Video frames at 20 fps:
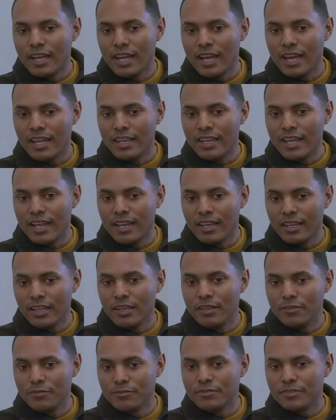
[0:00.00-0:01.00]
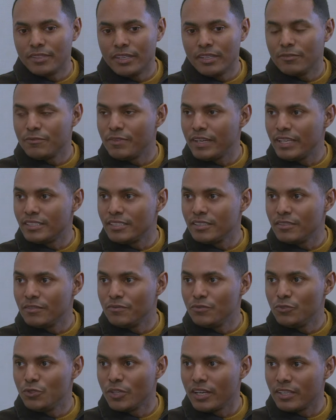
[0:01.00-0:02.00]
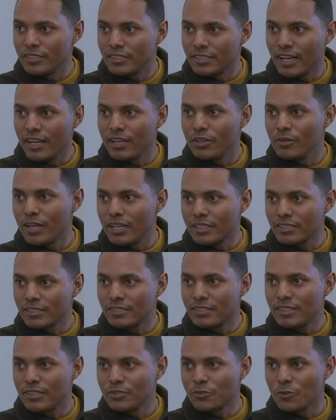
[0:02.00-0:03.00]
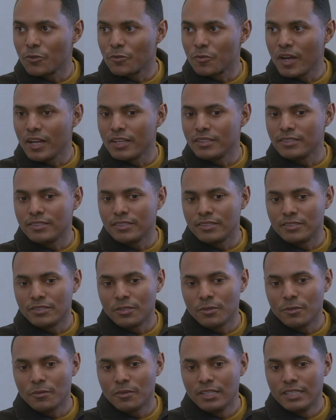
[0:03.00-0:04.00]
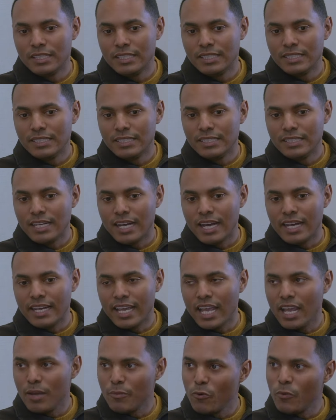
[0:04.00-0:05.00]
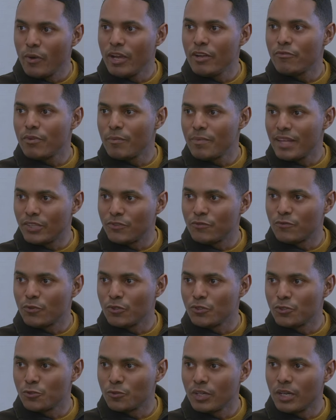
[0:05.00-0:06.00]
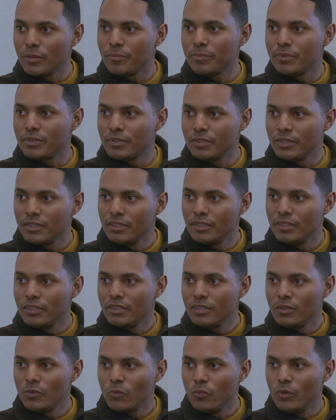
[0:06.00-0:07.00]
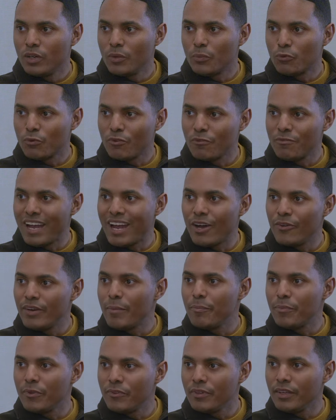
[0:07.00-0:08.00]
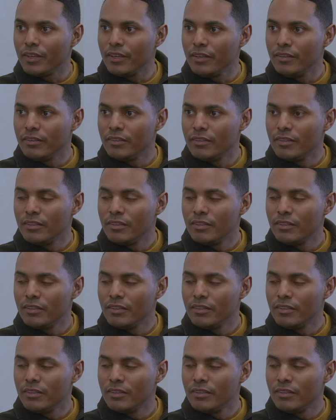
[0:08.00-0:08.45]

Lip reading: and that live in the face of genocidal existential threats. And so I came away from that first trip with a profound empathy,